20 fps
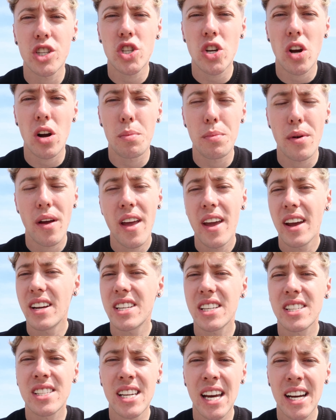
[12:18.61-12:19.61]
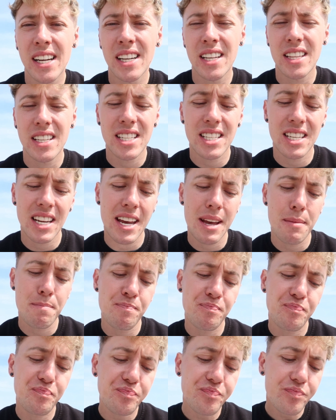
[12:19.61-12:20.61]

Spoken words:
the shop. It's exactly the same.